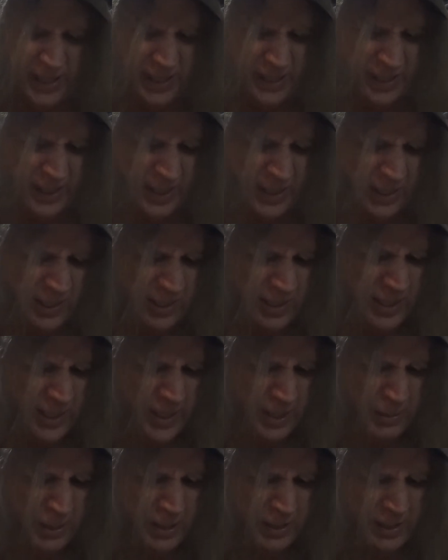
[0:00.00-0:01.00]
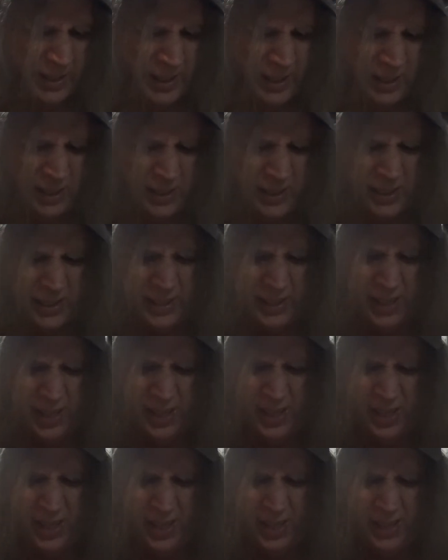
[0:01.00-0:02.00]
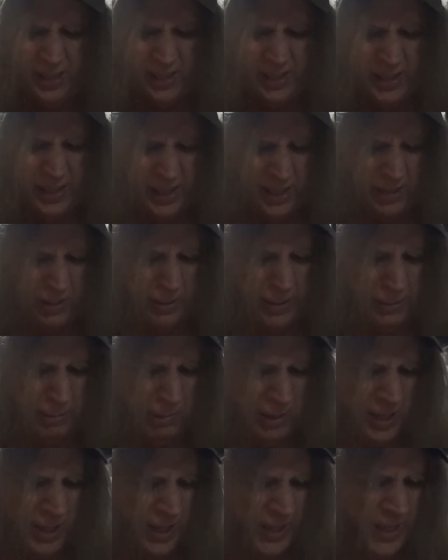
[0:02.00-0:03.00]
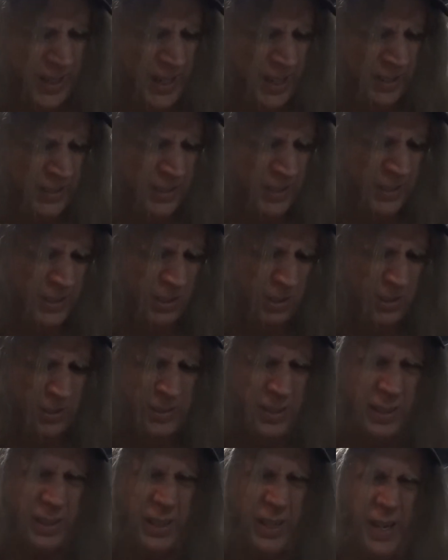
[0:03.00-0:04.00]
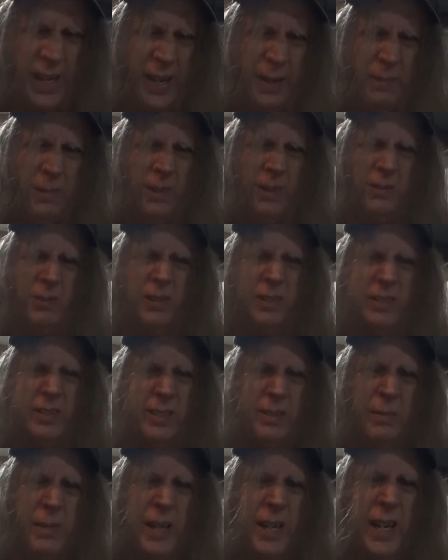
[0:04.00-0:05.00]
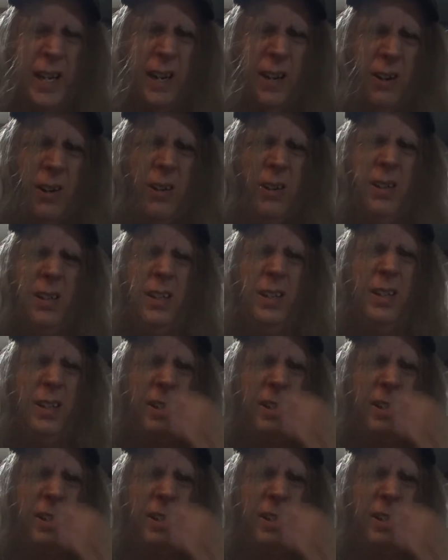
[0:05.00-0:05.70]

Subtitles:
another claim in there that Hillary brought out that Tulsi Gabbard was somehow,